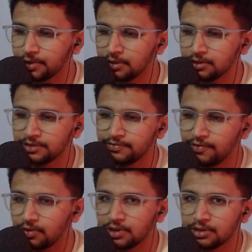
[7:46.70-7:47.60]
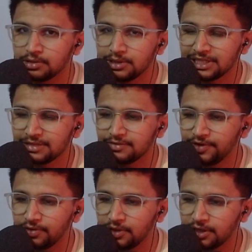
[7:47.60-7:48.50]
just forward this
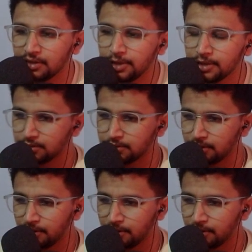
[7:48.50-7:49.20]
video a little bit. So now